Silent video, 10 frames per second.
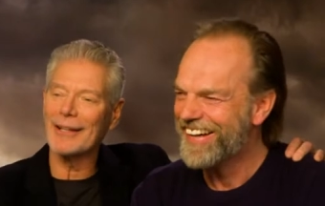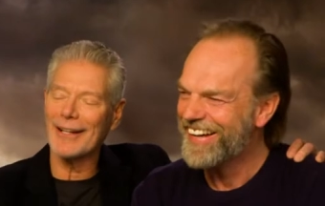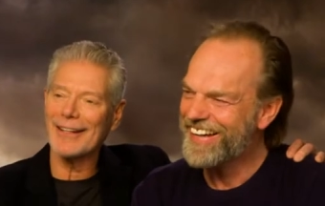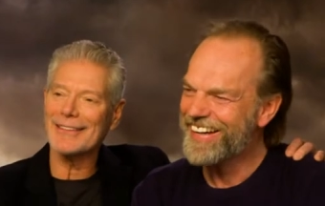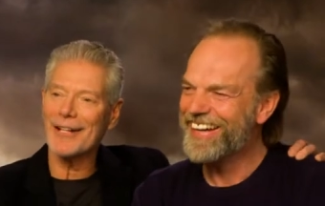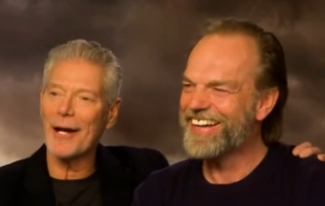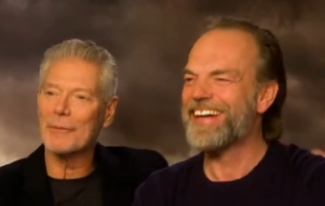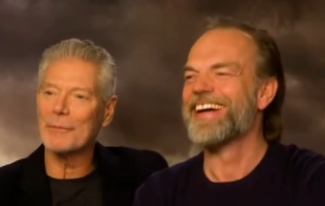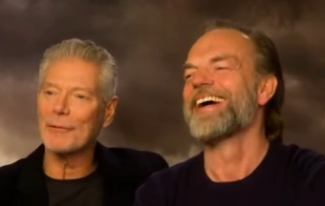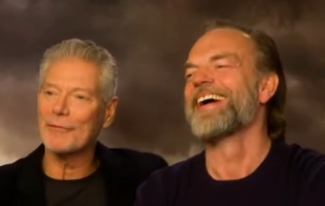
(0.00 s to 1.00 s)
Speaker 1: a lot of
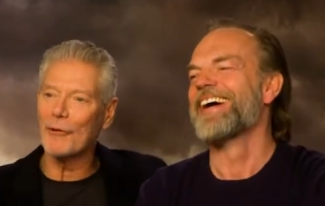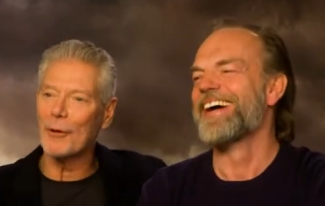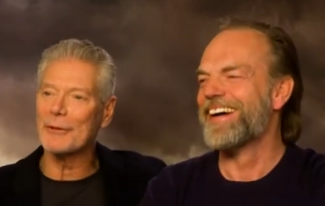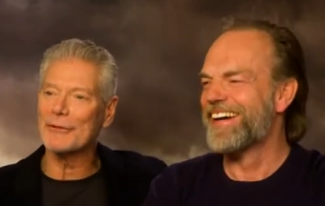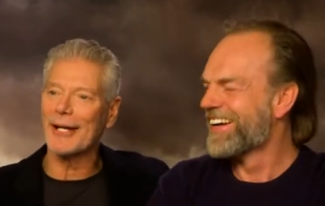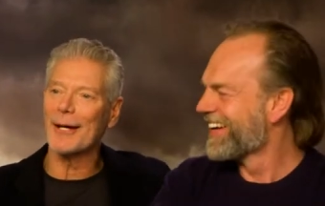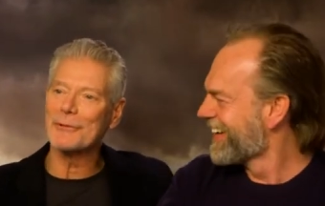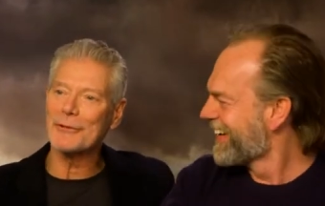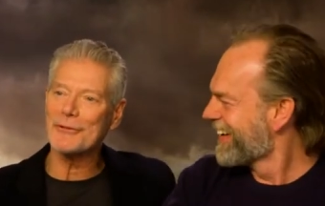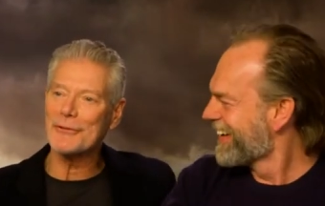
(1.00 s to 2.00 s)
time in performance
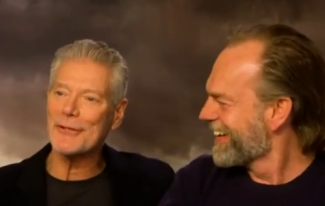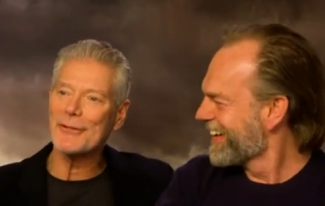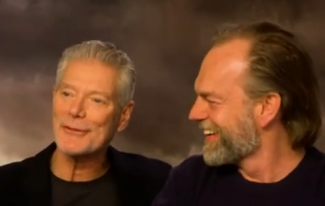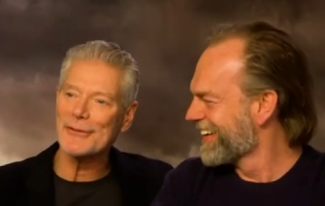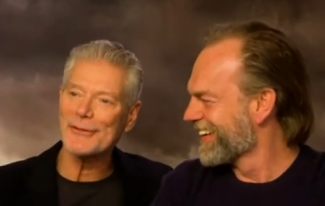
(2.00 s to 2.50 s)
capture suits,